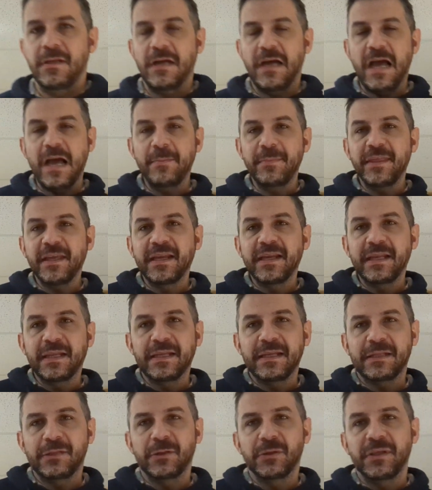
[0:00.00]
I'm the Greek
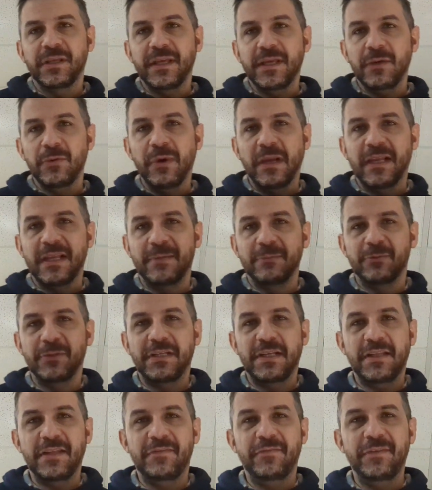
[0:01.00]
Retro Geek. Welcome to
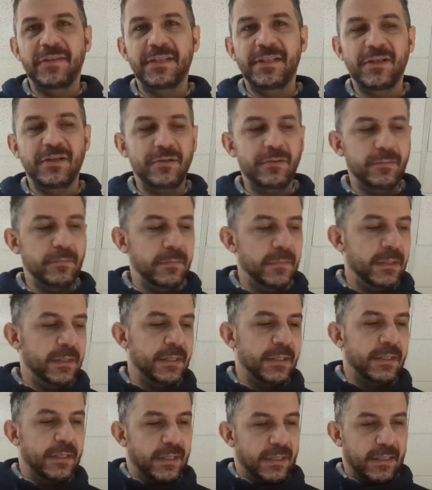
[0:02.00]
another video.
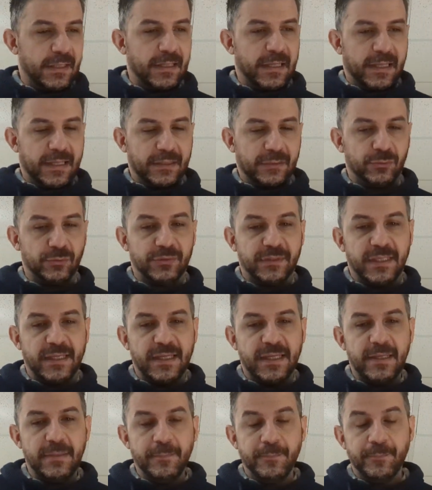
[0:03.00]

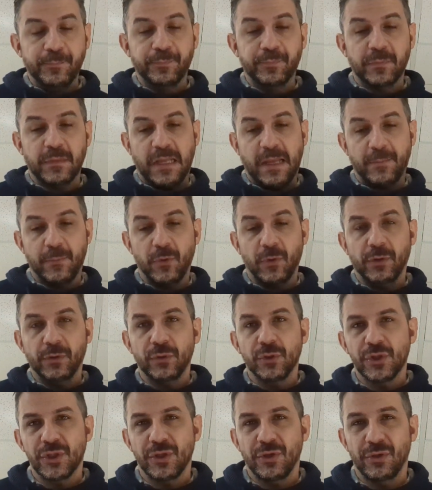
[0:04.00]
Today I'm going
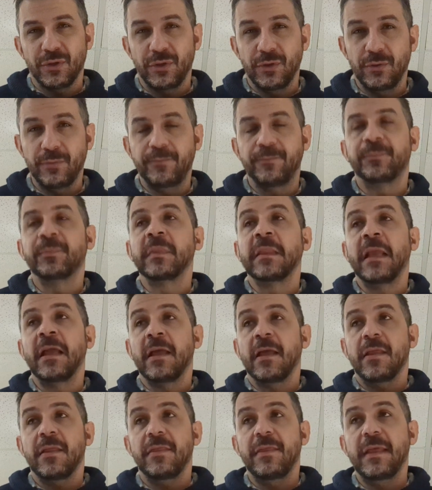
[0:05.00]
to show you
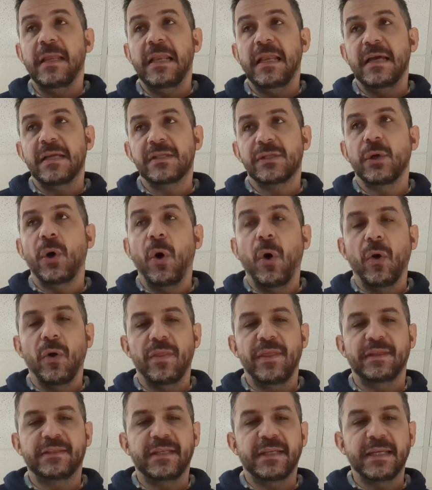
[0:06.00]
the last haul
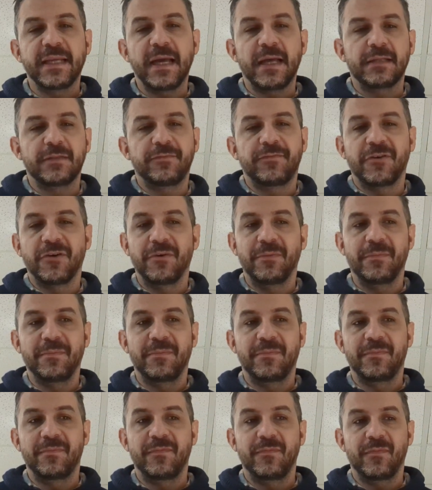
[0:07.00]
that I got
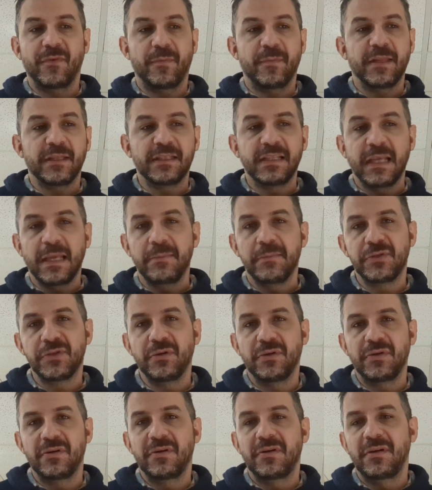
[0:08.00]
from that game
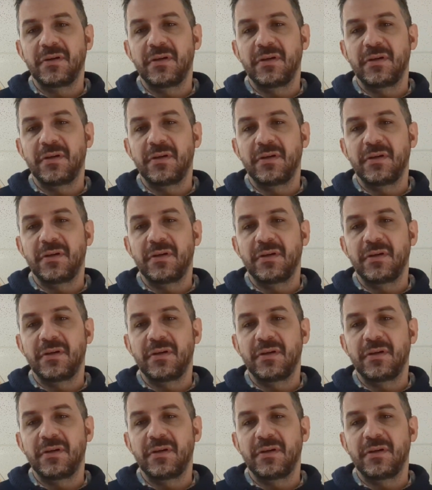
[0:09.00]
store,